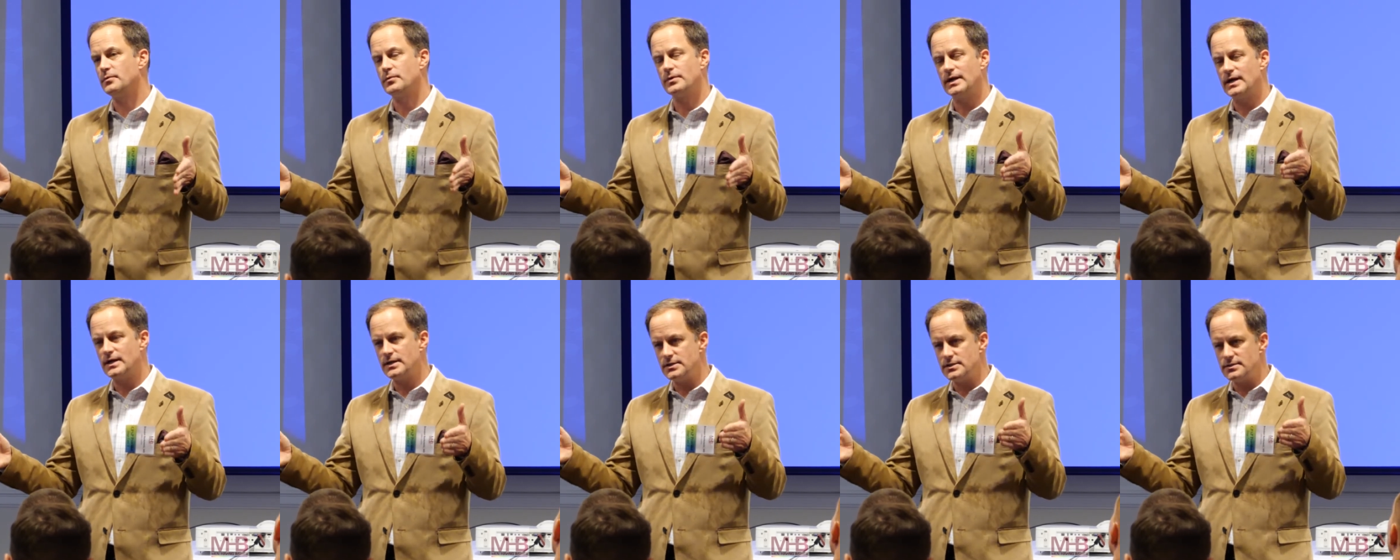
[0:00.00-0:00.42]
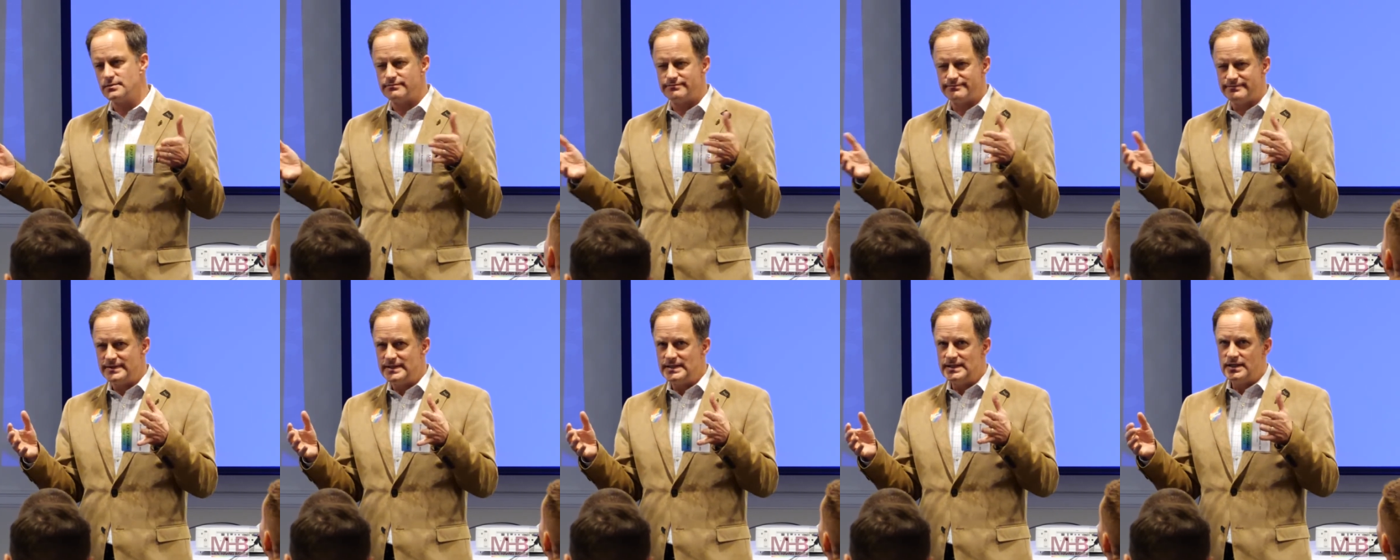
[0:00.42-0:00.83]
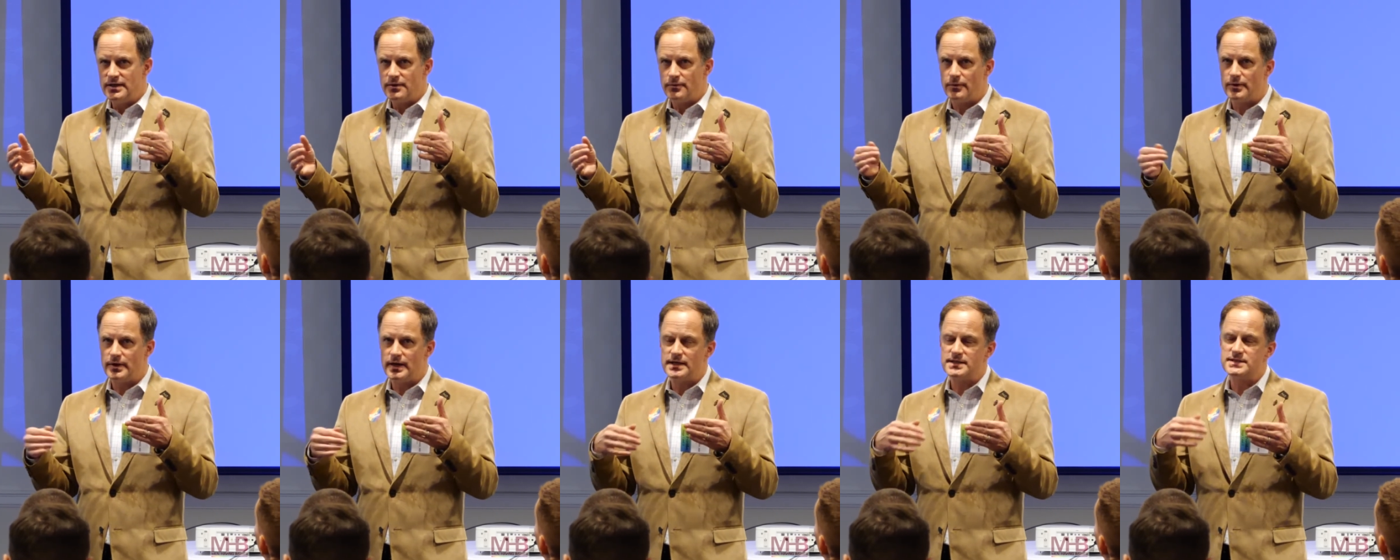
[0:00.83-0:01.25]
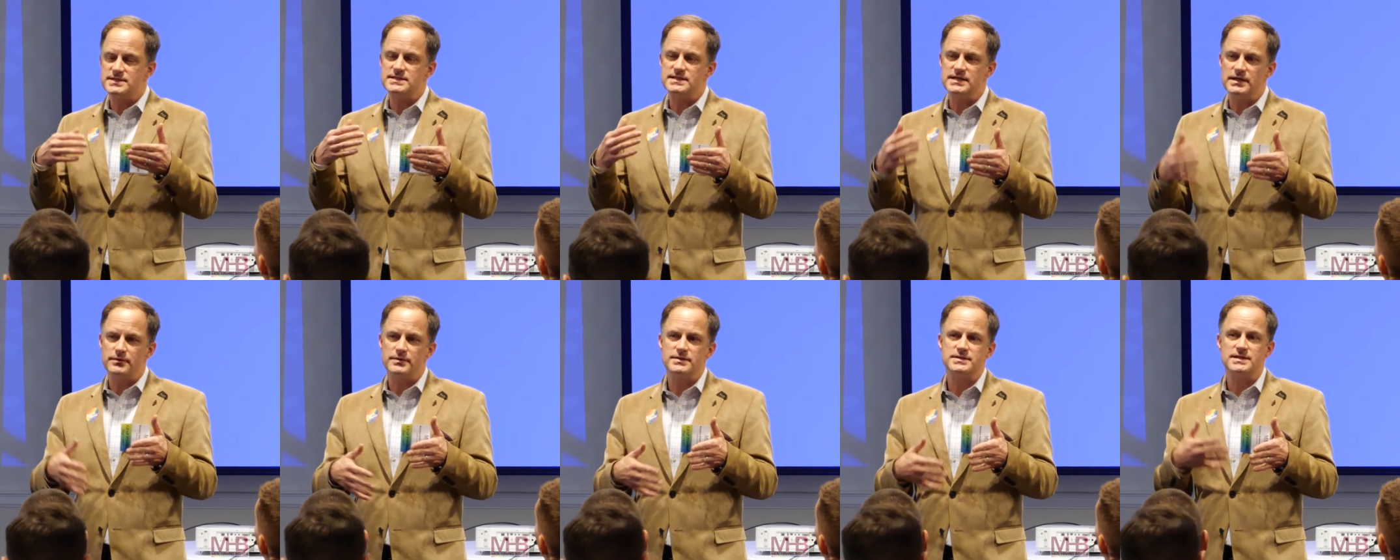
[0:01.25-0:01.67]
We're not
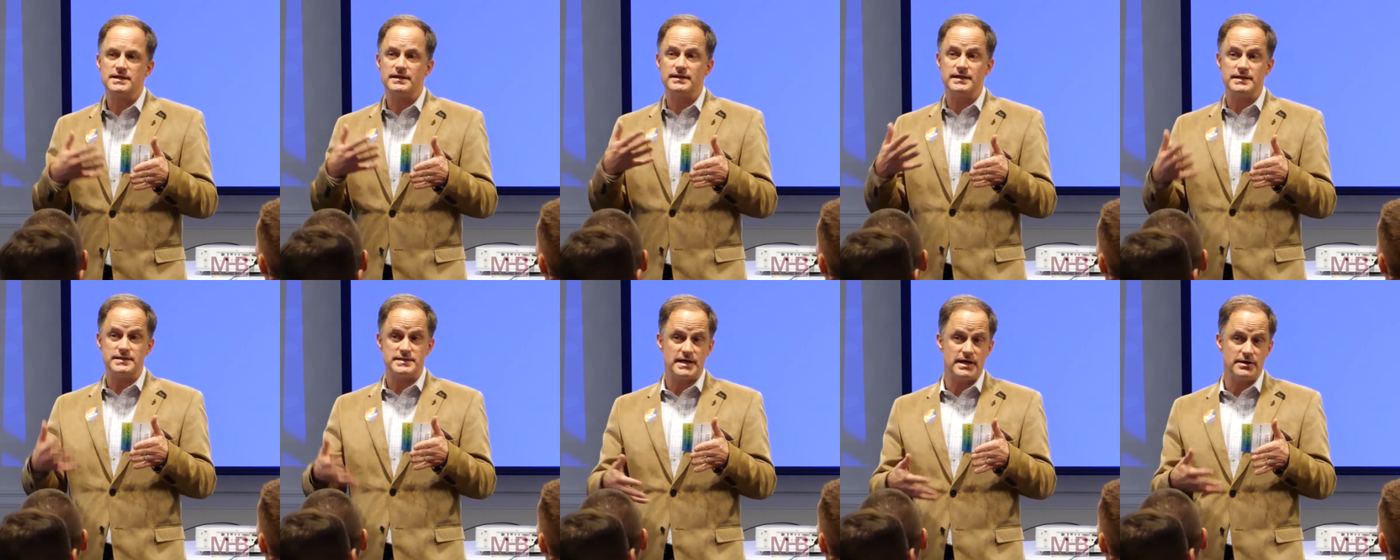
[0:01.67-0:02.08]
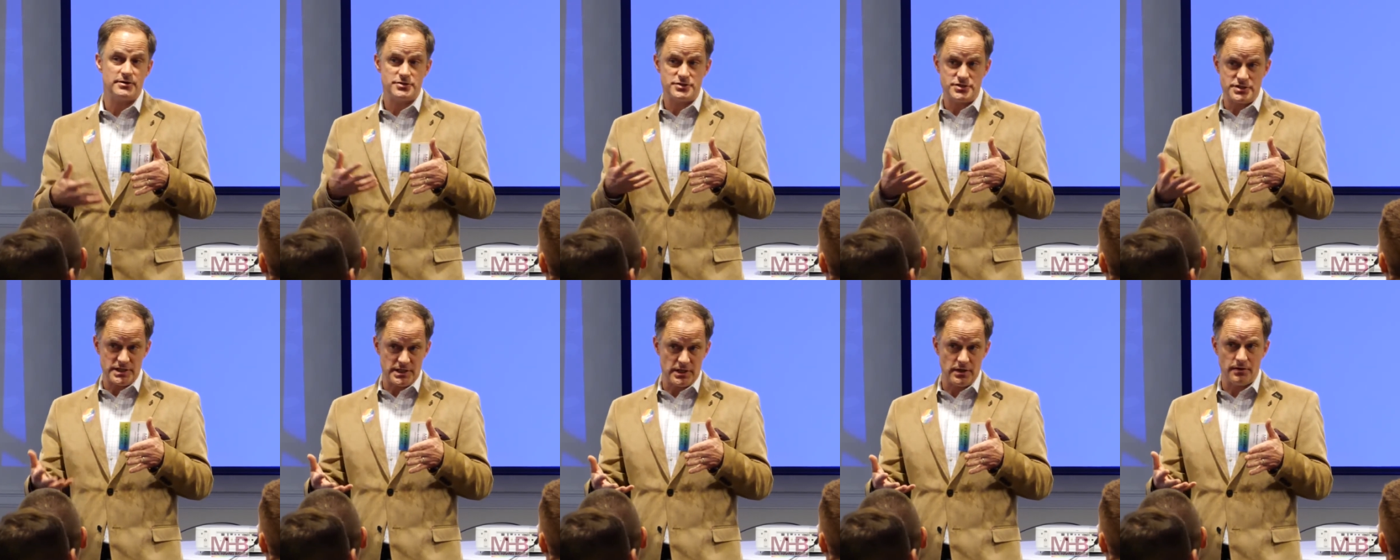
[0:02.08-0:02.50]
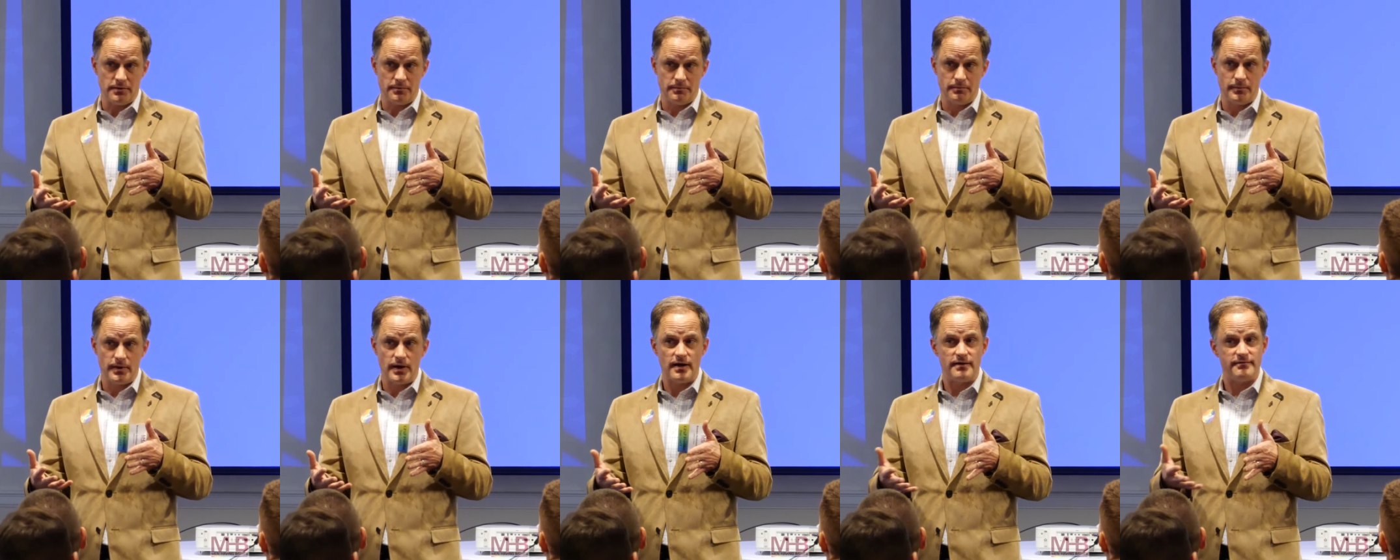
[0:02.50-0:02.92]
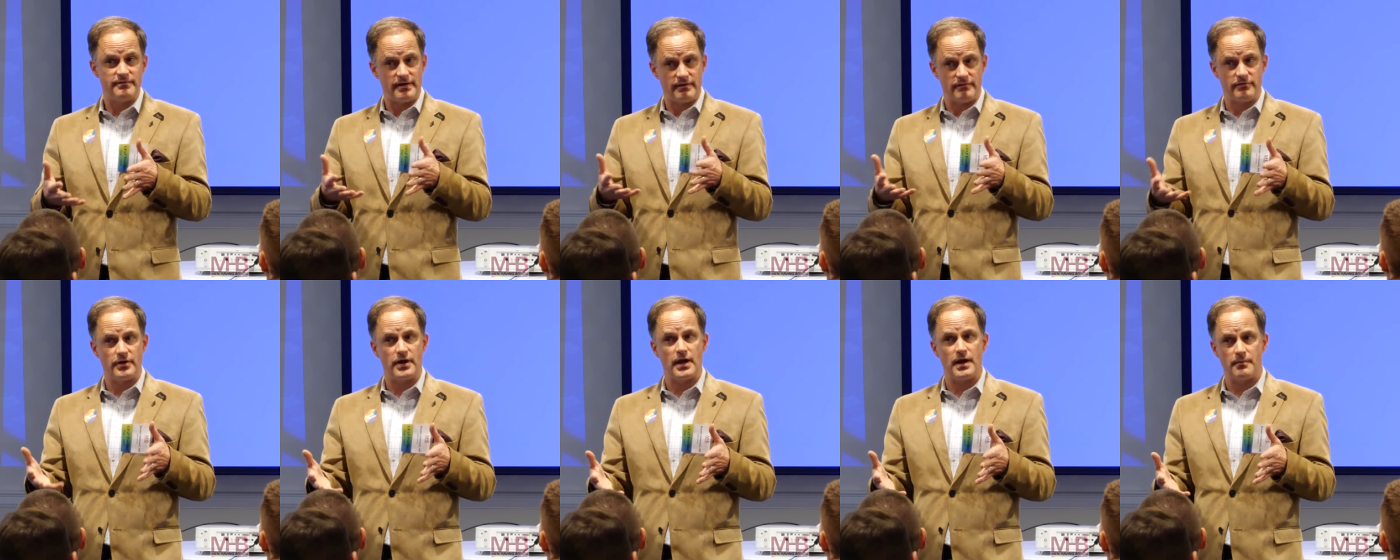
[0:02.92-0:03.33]
sequencing the entire genome of
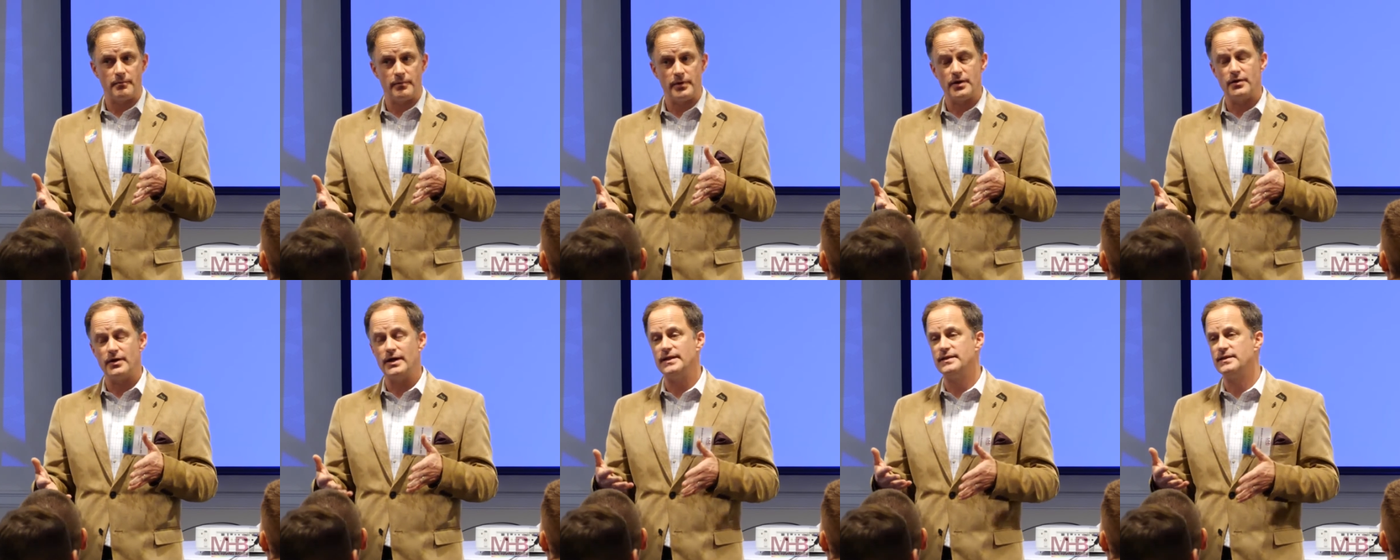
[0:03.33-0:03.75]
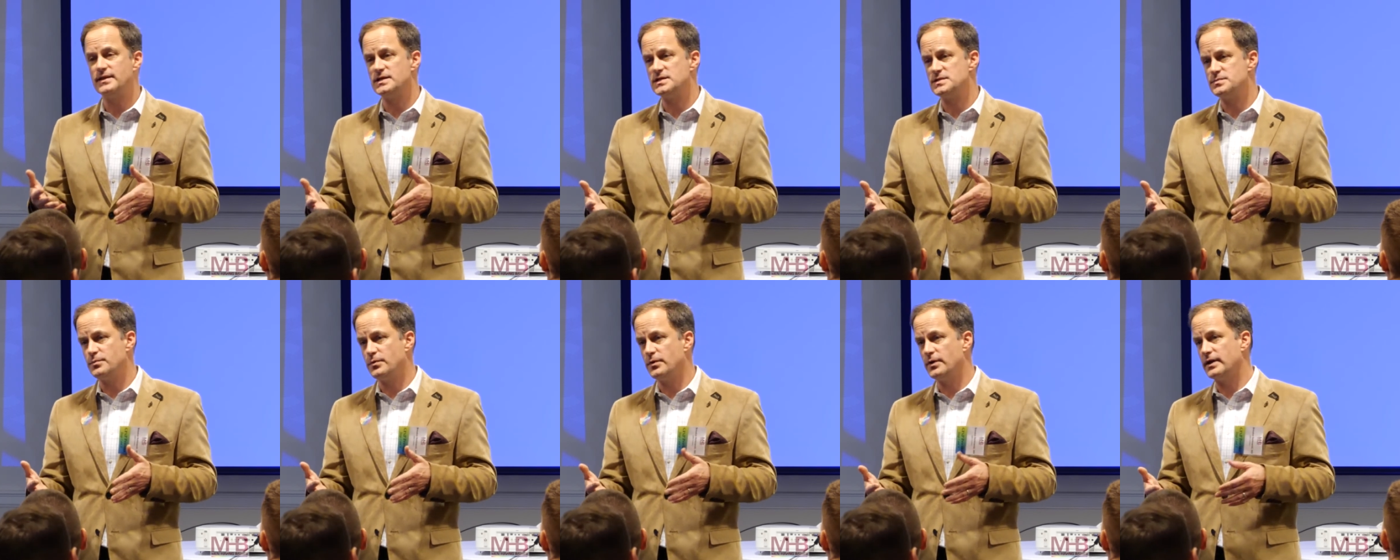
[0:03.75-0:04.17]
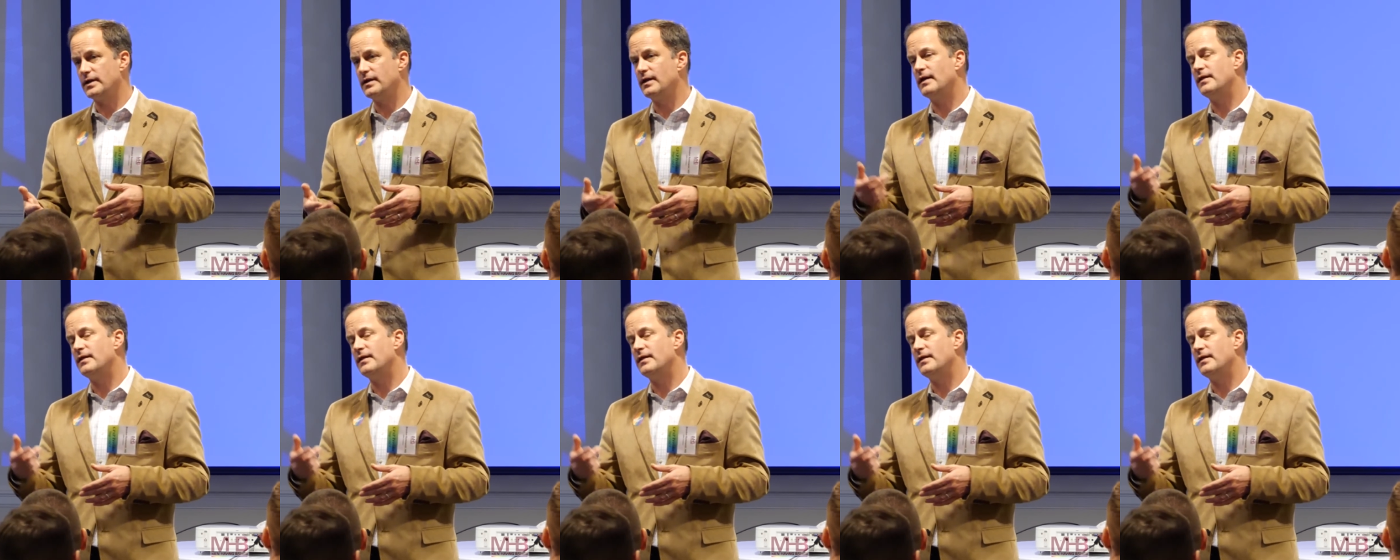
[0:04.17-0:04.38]
every embryo at this point.